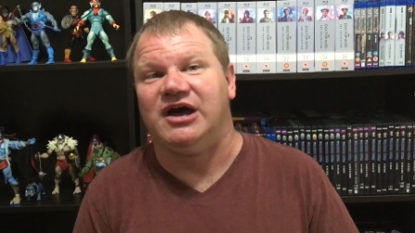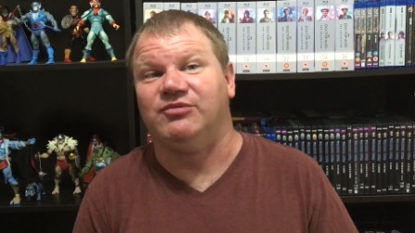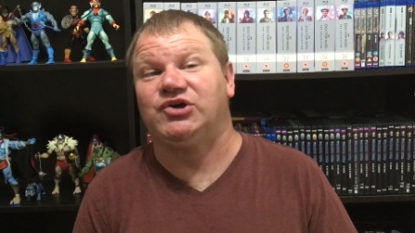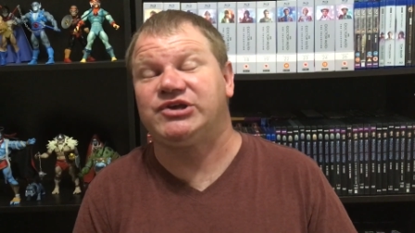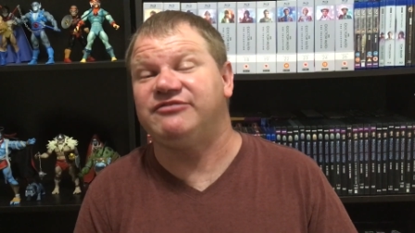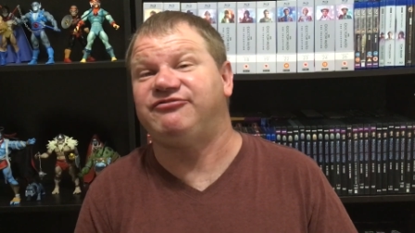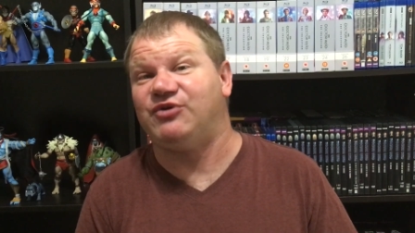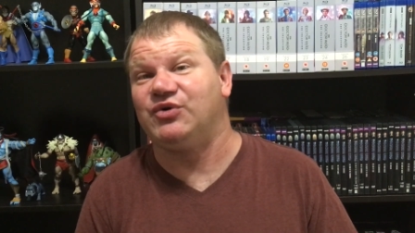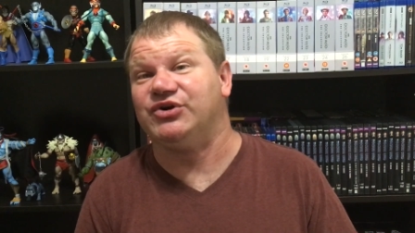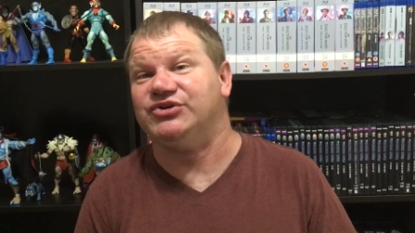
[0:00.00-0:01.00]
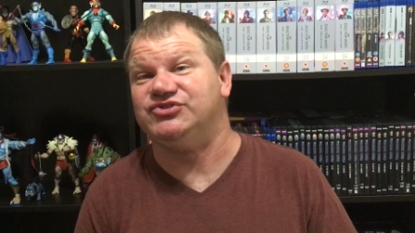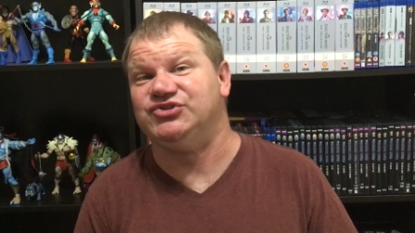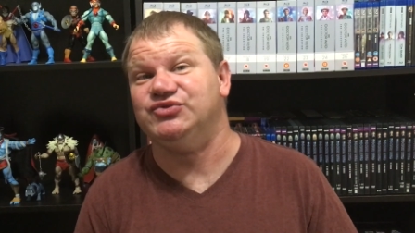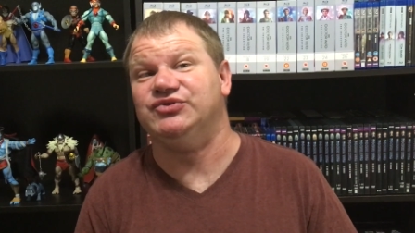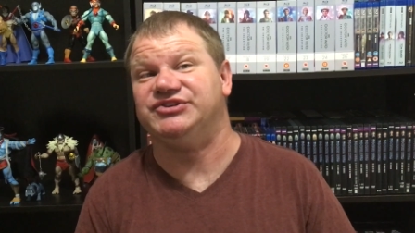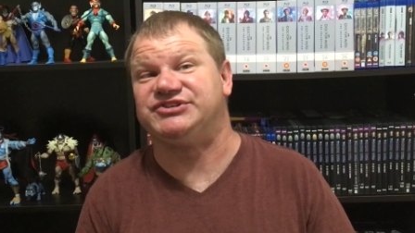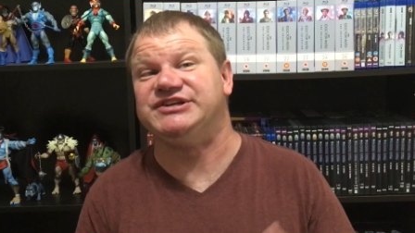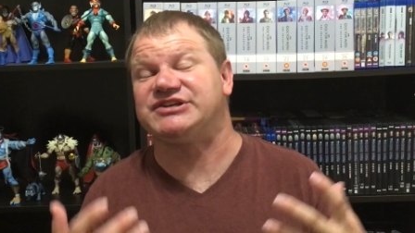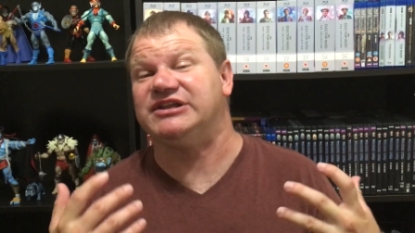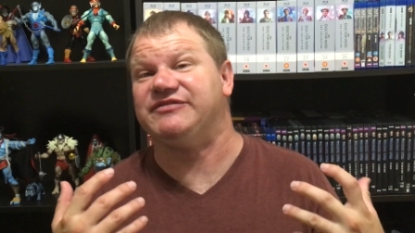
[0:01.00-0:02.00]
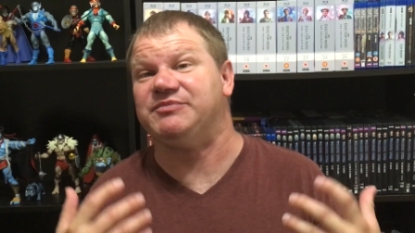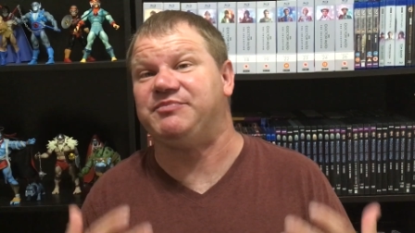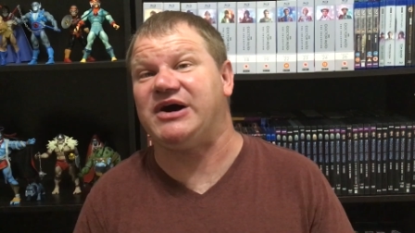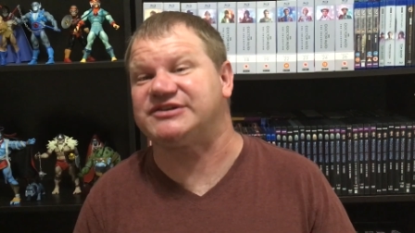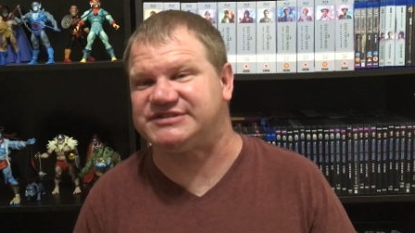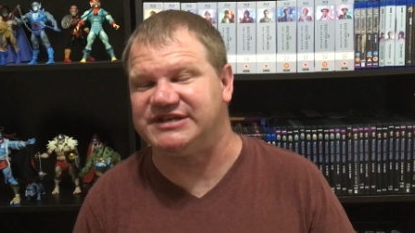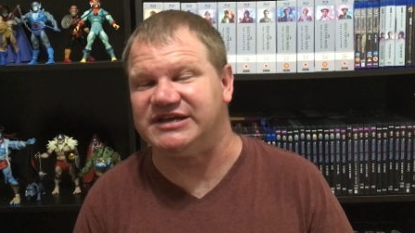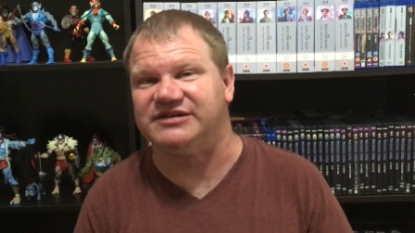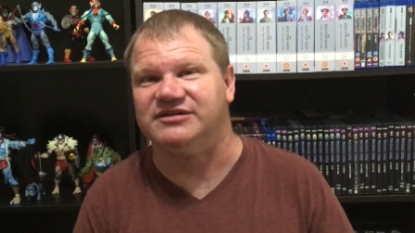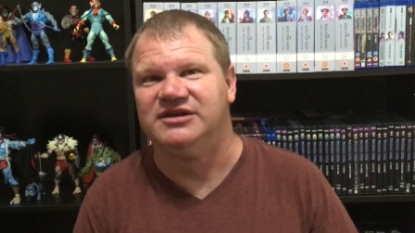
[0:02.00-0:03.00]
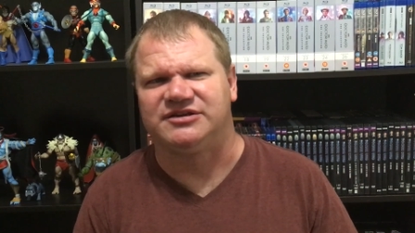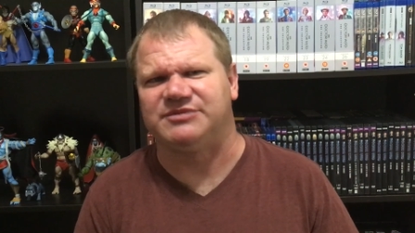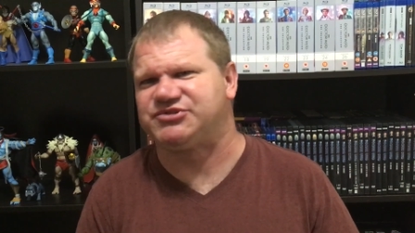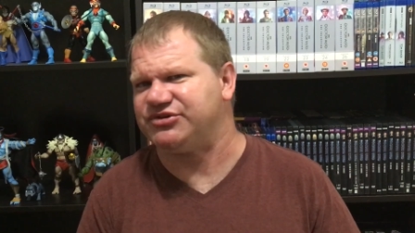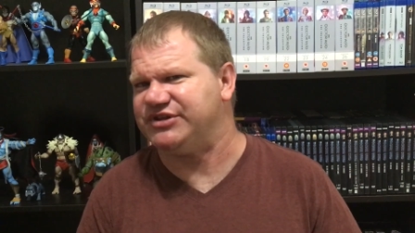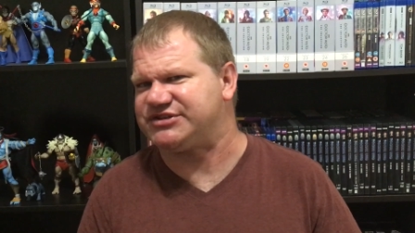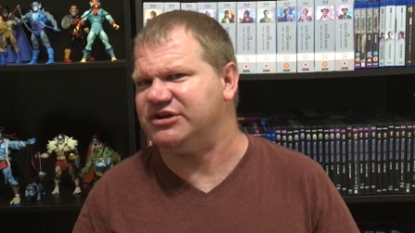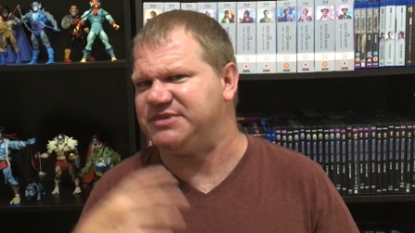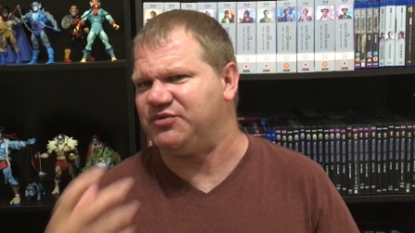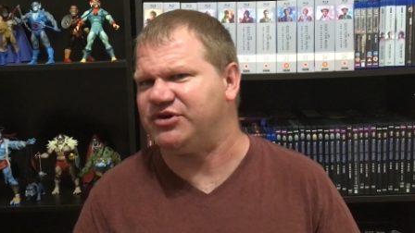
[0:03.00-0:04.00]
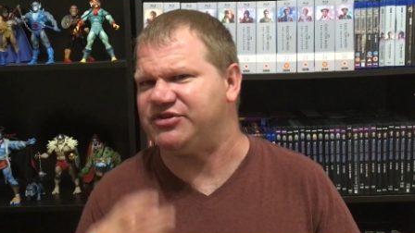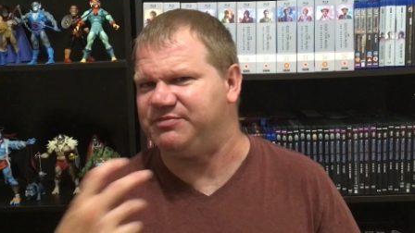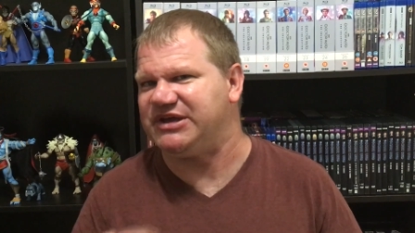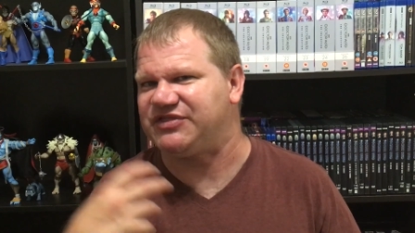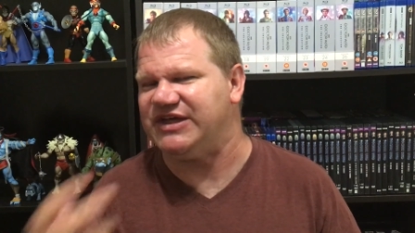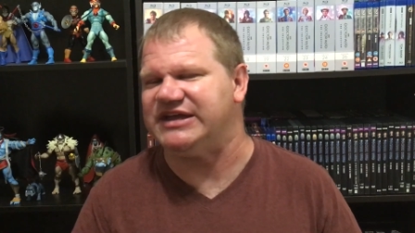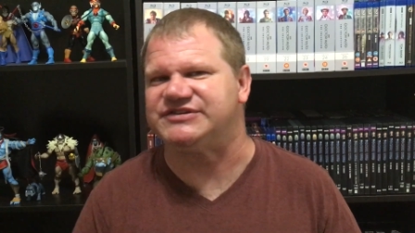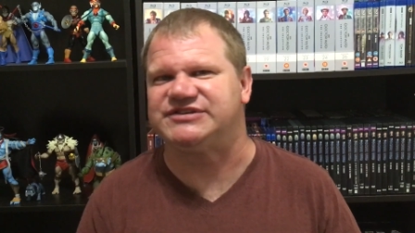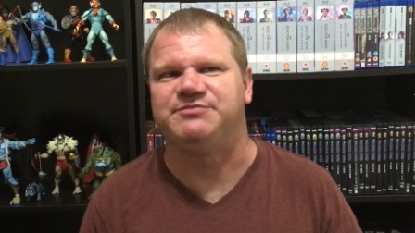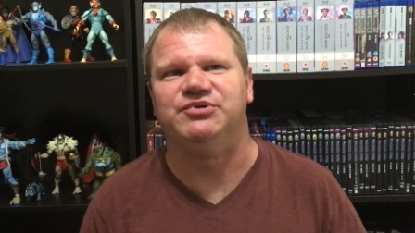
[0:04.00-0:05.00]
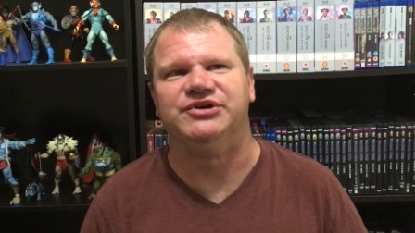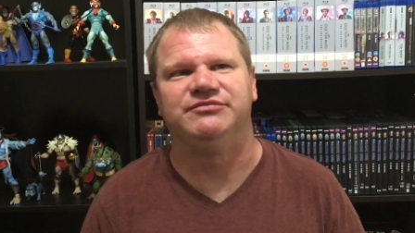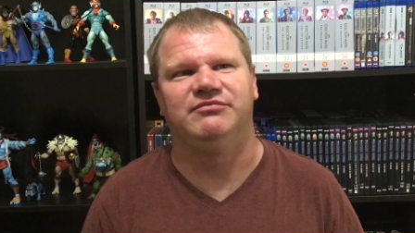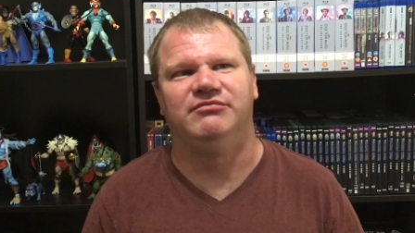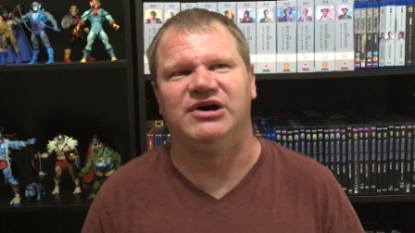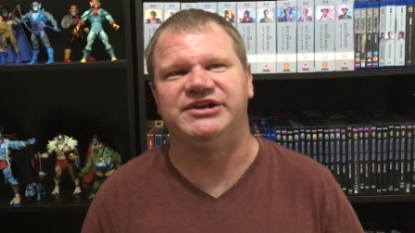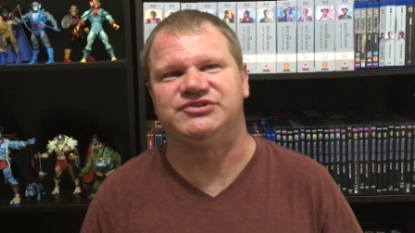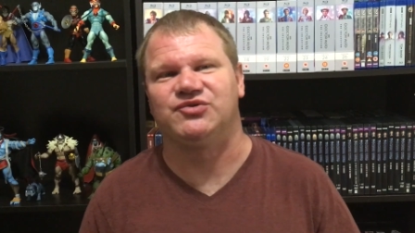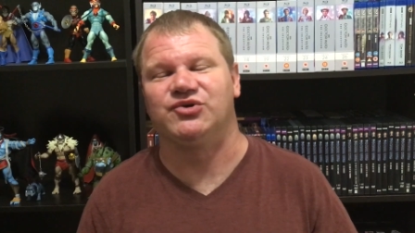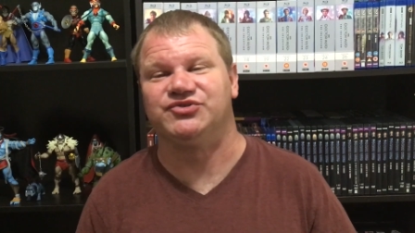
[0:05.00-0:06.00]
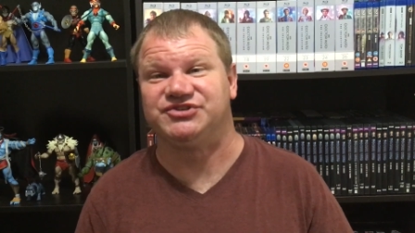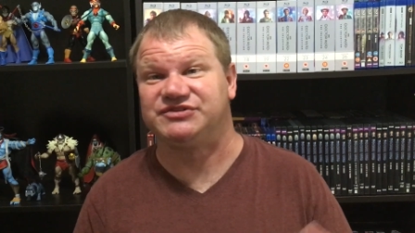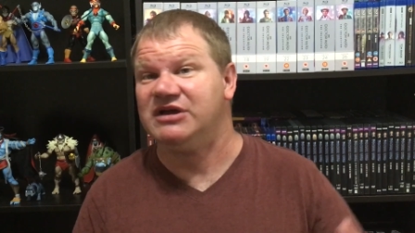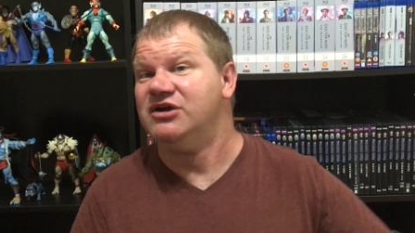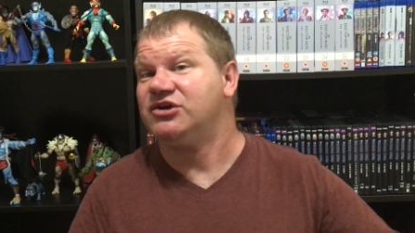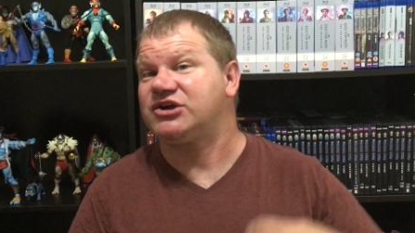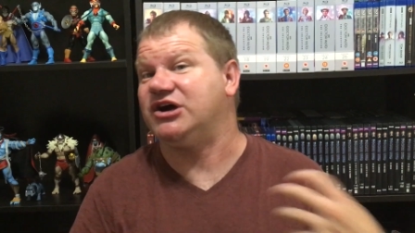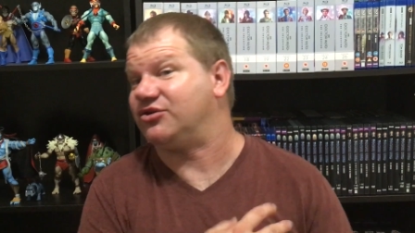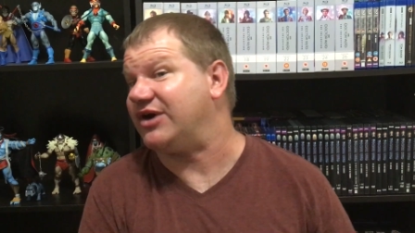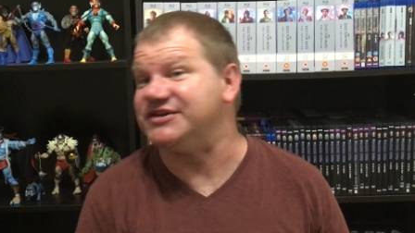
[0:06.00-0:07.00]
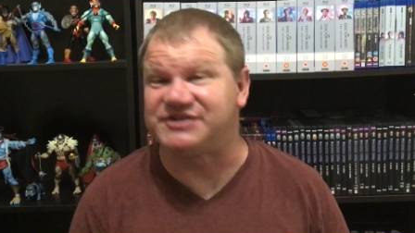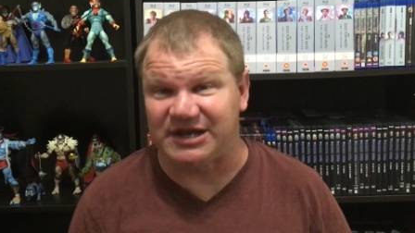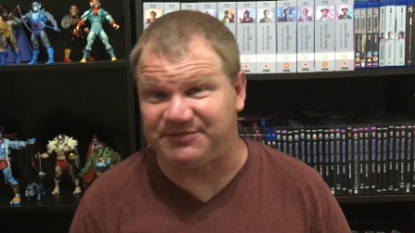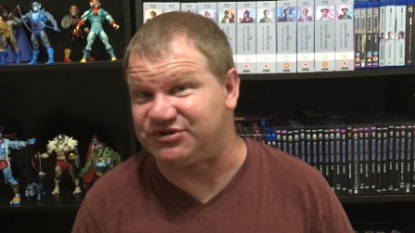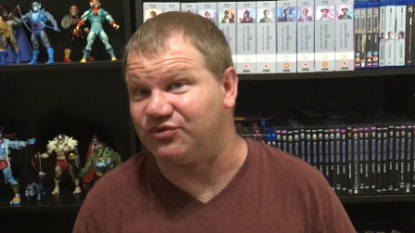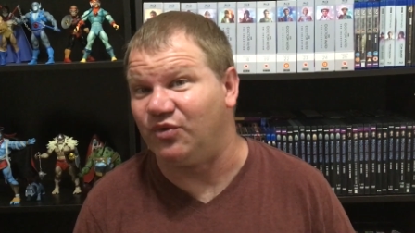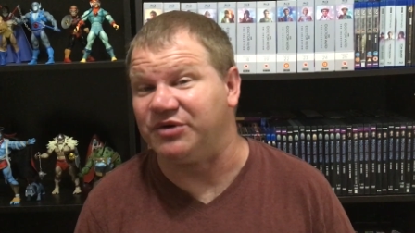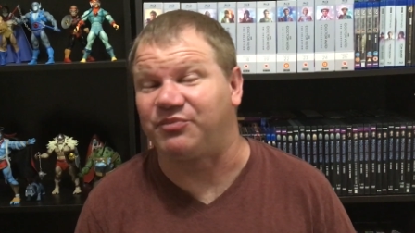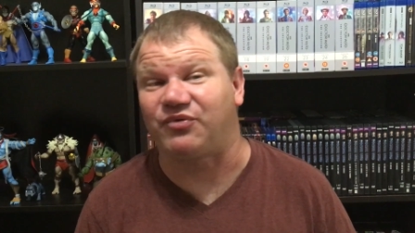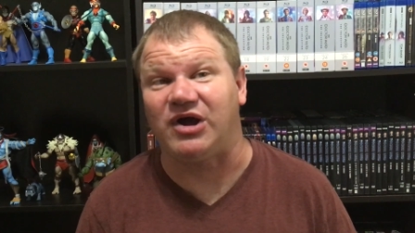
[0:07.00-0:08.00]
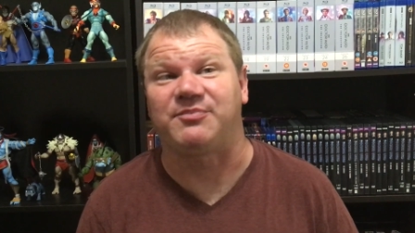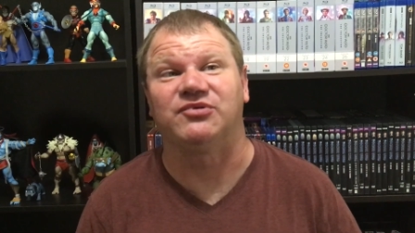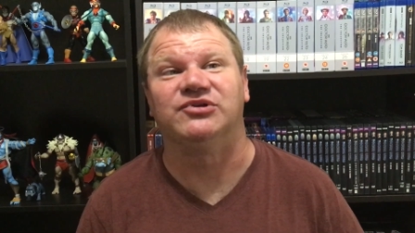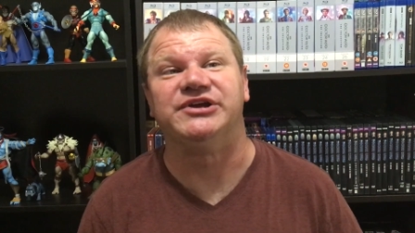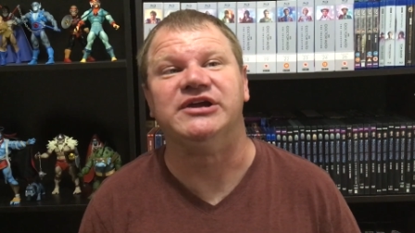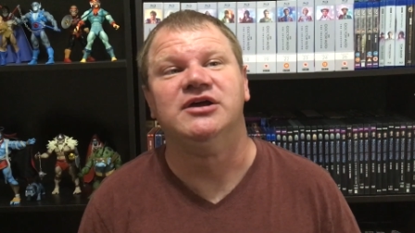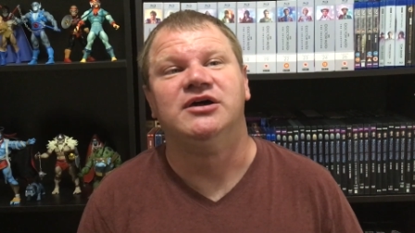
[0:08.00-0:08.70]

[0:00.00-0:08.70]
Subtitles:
I'm looking forward to the Season 11 box set, because I'm sure that's going to be one of the big things they put money towards, is colorizing Episode 1 properly.